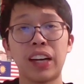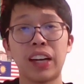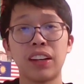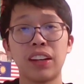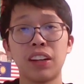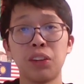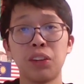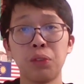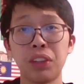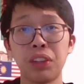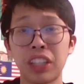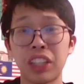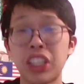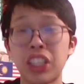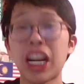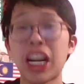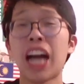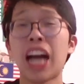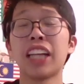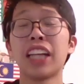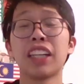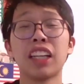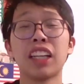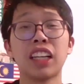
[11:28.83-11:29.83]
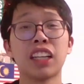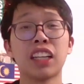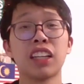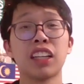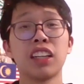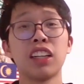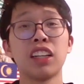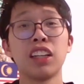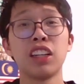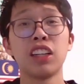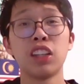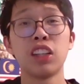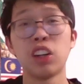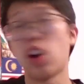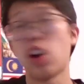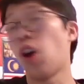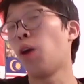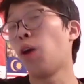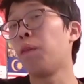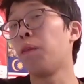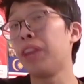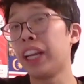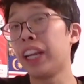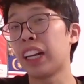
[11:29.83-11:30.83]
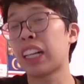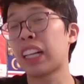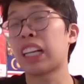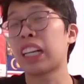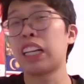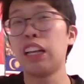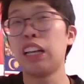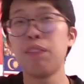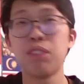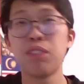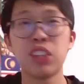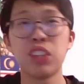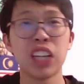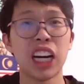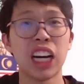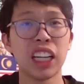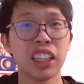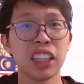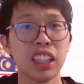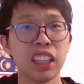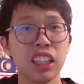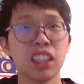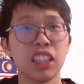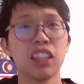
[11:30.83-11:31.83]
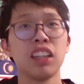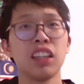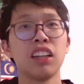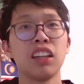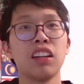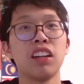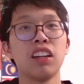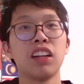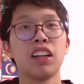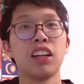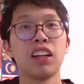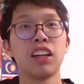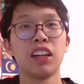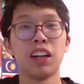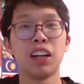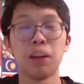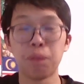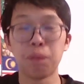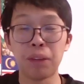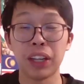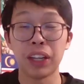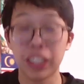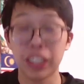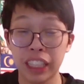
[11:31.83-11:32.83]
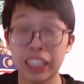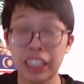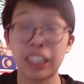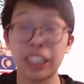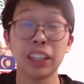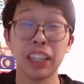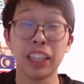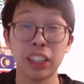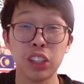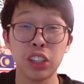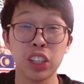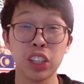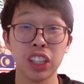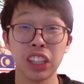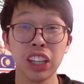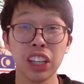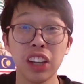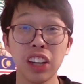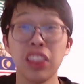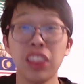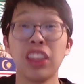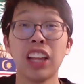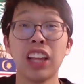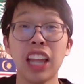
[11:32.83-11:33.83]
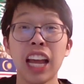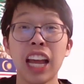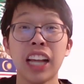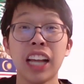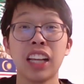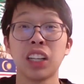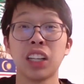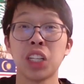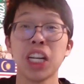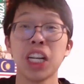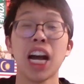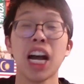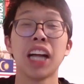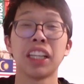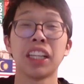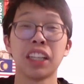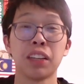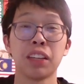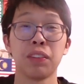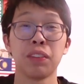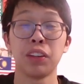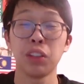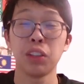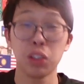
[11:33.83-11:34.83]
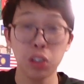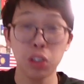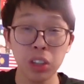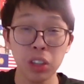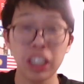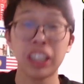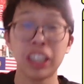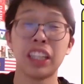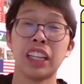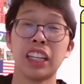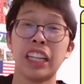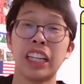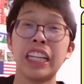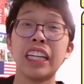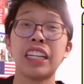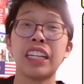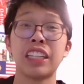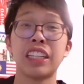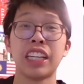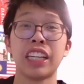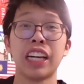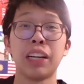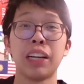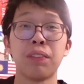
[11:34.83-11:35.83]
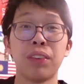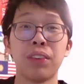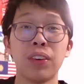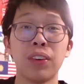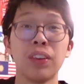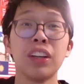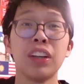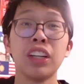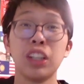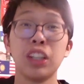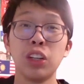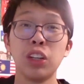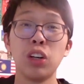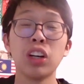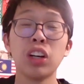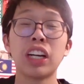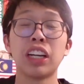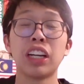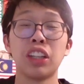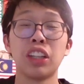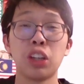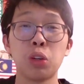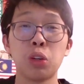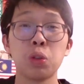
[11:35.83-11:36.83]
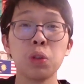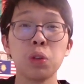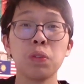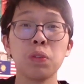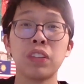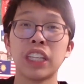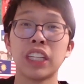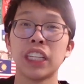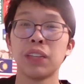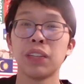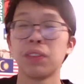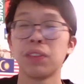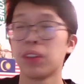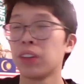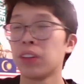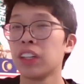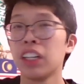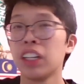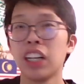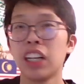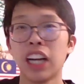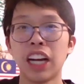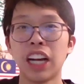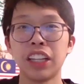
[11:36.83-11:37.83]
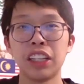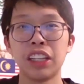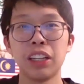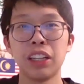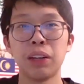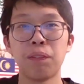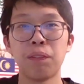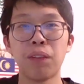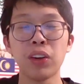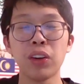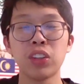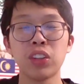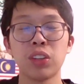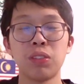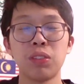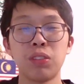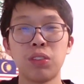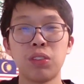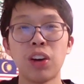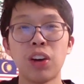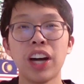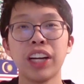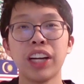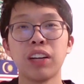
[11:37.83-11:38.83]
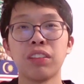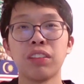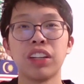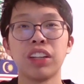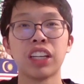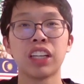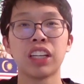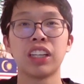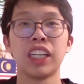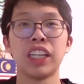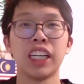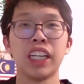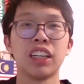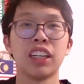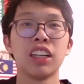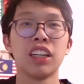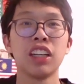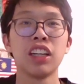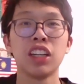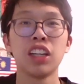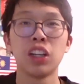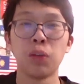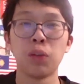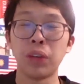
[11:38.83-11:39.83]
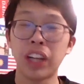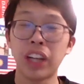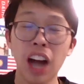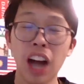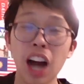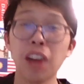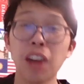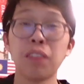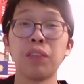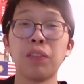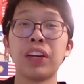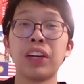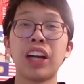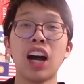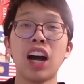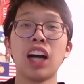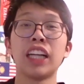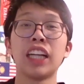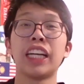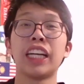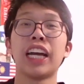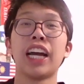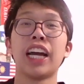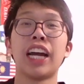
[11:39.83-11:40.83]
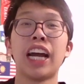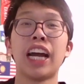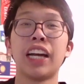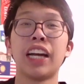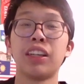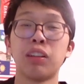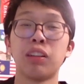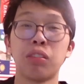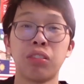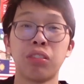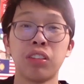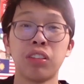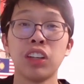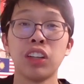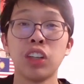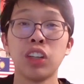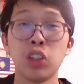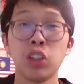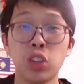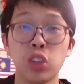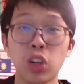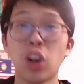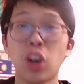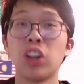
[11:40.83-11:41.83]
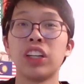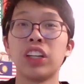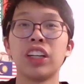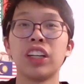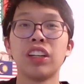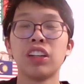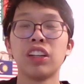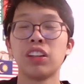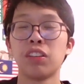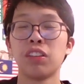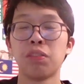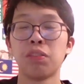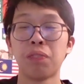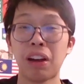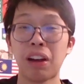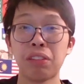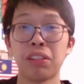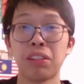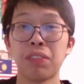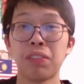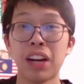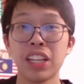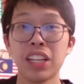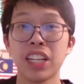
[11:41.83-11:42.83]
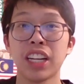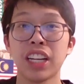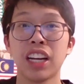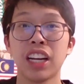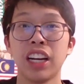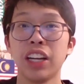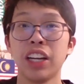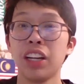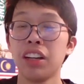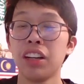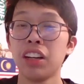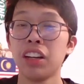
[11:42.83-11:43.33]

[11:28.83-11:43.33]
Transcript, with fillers: with a chance albeit a slim chance but still a ch- nonetheless a chance when you look at the league table you look at the group table at the bottom right of the screen we can't we can't get ahead of jordan mathematically